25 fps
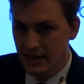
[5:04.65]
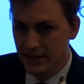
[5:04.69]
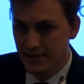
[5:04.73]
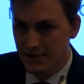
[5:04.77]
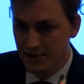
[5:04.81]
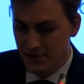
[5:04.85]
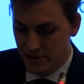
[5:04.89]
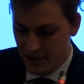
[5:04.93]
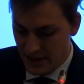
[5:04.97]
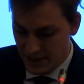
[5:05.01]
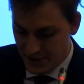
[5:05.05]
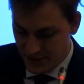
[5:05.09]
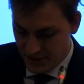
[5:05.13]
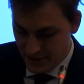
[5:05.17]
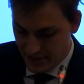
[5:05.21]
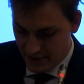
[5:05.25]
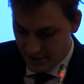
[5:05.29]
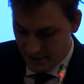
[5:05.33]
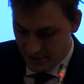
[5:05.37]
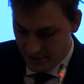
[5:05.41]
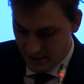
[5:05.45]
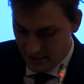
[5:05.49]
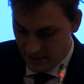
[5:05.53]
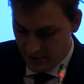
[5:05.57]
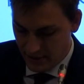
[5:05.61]
legislation
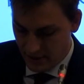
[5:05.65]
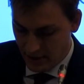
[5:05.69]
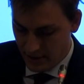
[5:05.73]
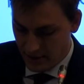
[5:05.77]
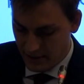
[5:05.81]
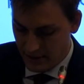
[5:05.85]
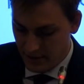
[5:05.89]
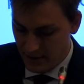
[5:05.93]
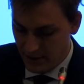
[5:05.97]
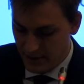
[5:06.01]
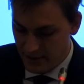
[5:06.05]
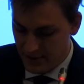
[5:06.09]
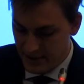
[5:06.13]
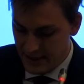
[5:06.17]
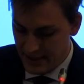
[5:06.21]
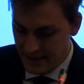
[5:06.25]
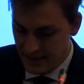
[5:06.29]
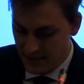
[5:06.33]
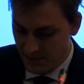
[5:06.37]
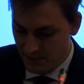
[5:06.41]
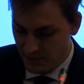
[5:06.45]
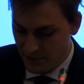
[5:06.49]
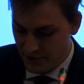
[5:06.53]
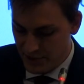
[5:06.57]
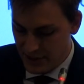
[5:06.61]
on
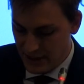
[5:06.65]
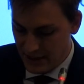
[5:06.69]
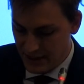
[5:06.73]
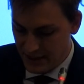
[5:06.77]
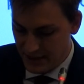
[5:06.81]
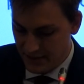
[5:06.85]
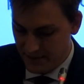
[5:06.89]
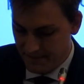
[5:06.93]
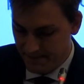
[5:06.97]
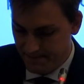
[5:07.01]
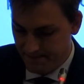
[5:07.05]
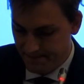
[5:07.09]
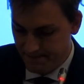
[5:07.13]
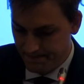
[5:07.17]
data protection.